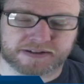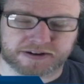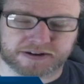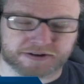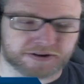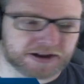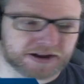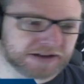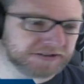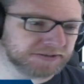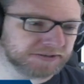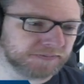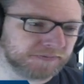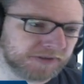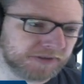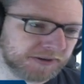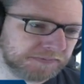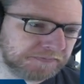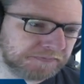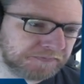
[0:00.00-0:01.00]
have some
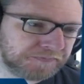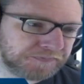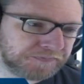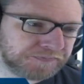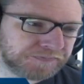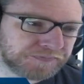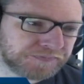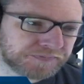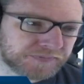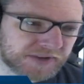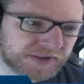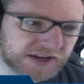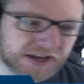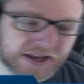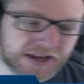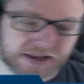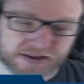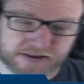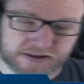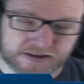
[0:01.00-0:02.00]
fun.
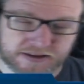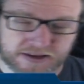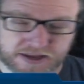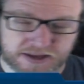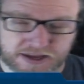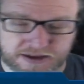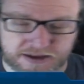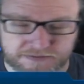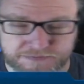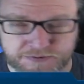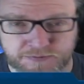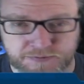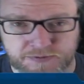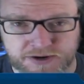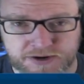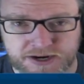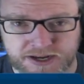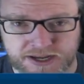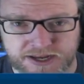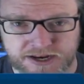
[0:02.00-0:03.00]
If you want
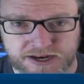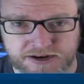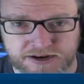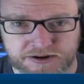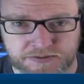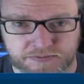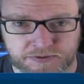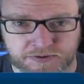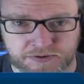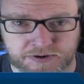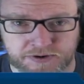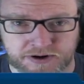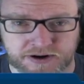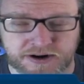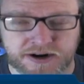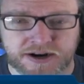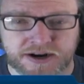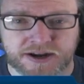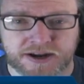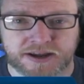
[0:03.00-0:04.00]
to get into more
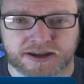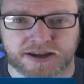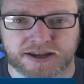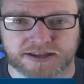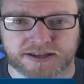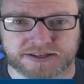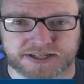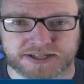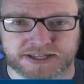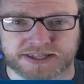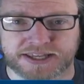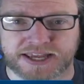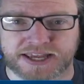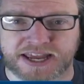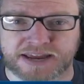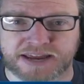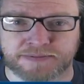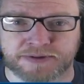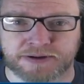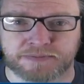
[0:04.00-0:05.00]
and set the
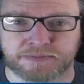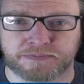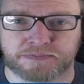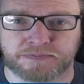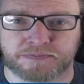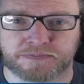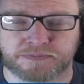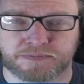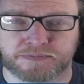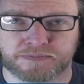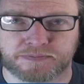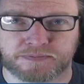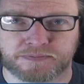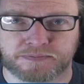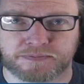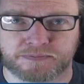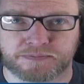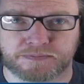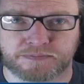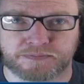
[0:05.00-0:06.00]
game up
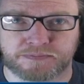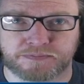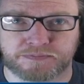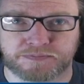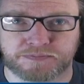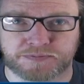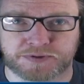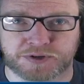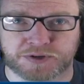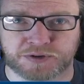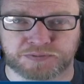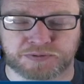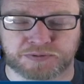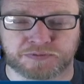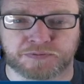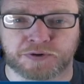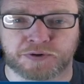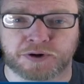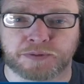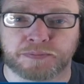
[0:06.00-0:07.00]
to
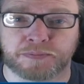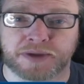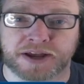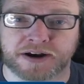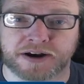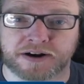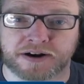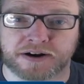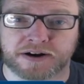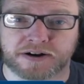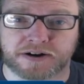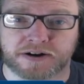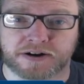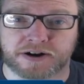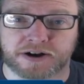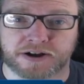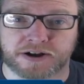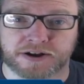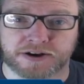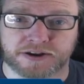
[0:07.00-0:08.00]
perform better
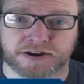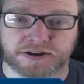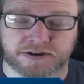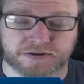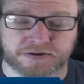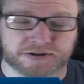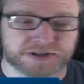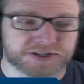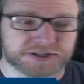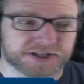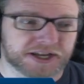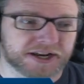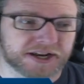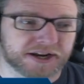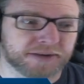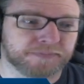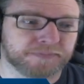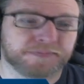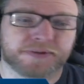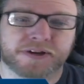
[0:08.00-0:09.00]
on your
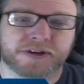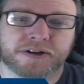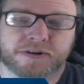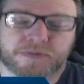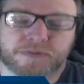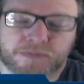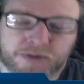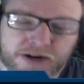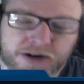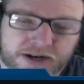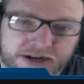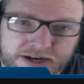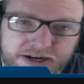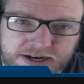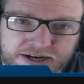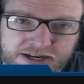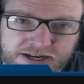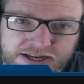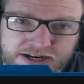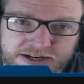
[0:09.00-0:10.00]
setup, we're going to need to
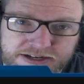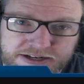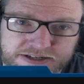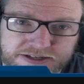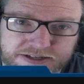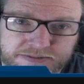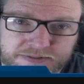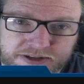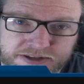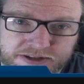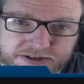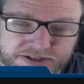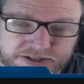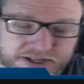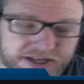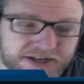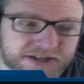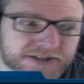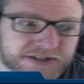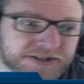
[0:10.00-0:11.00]
get into some other
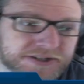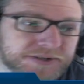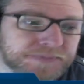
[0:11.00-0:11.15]
settings.